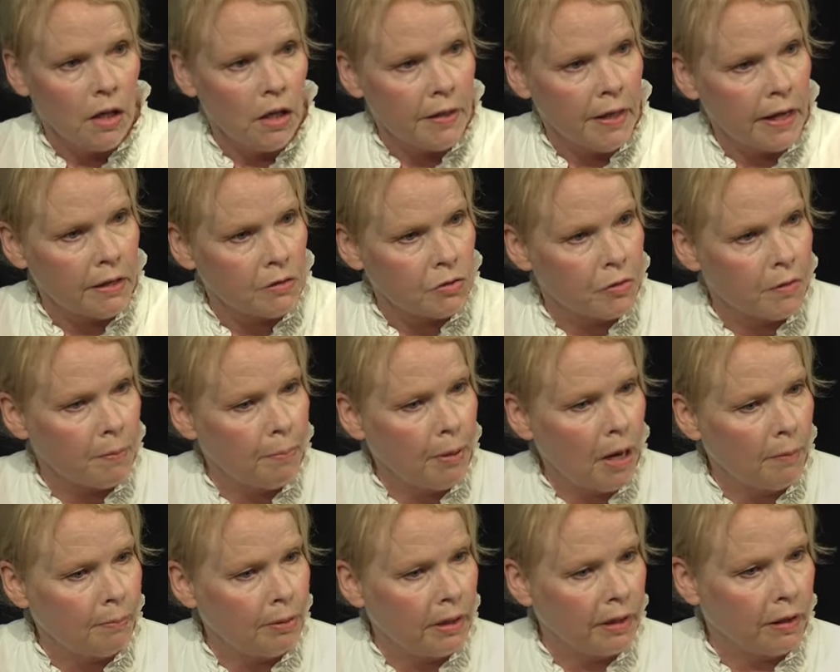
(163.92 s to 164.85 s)
That the
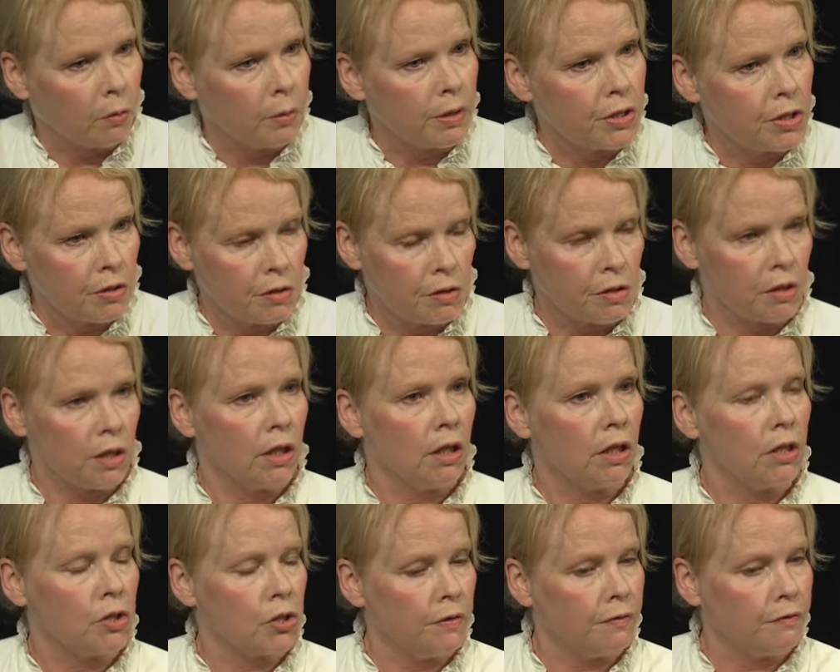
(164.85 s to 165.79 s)
public wish to see
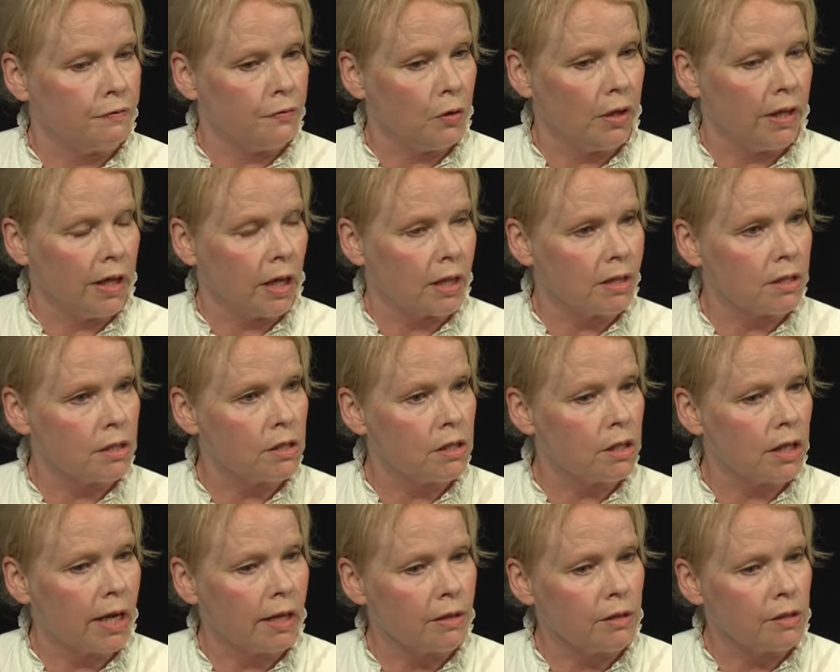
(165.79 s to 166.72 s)
her she fully
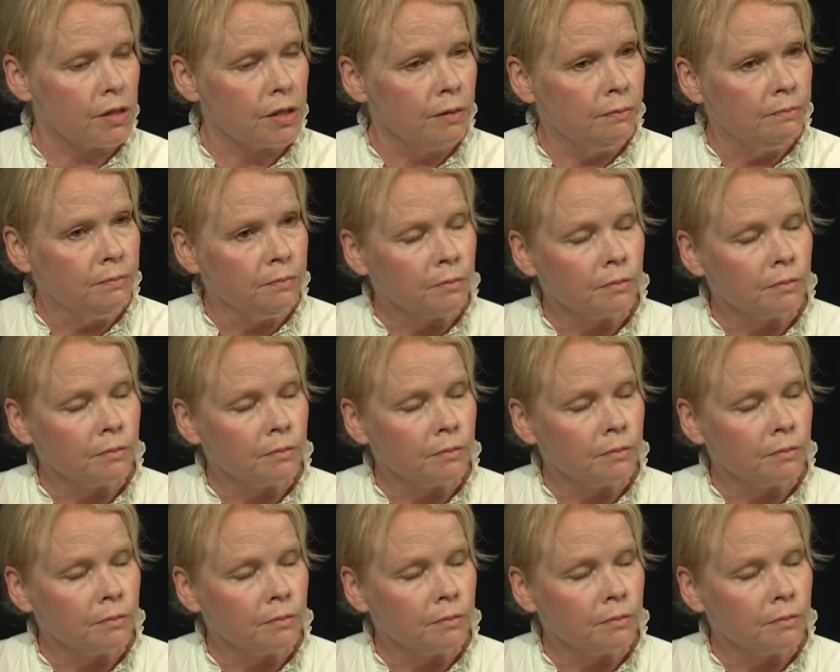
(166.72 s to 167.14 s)
understands.